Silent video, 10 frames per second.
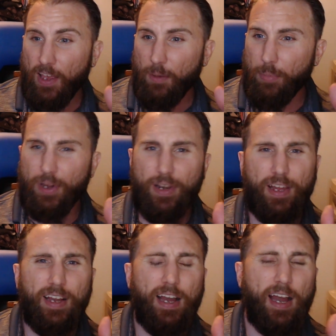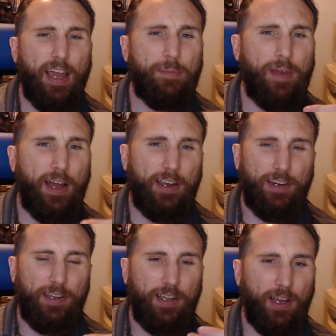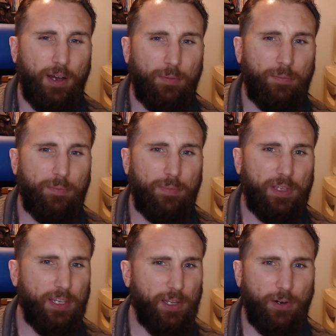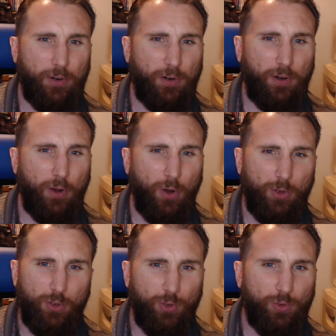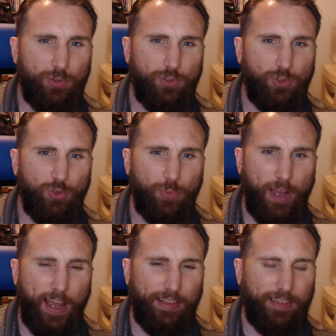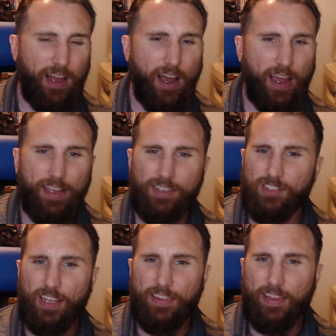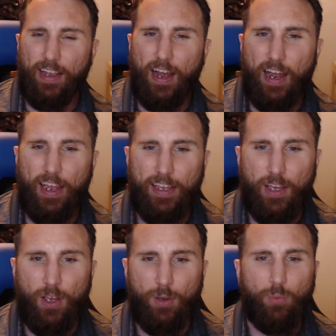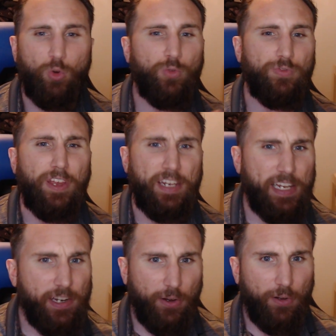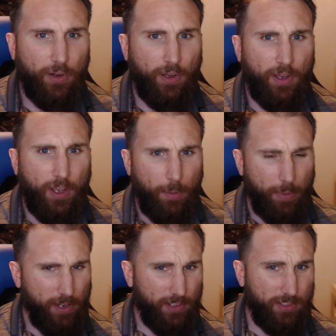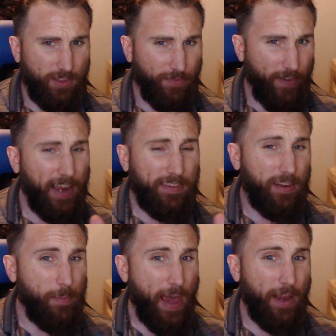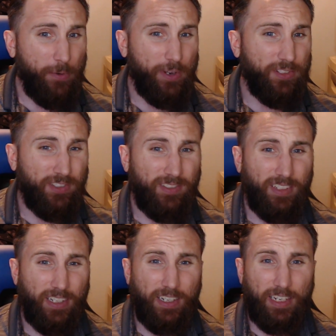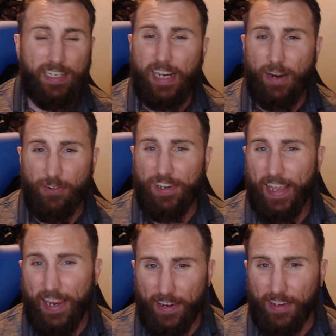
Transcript: But I am not going to come here on YouTube and lie and say that the guy moved the needle because the fact of the matter is he never did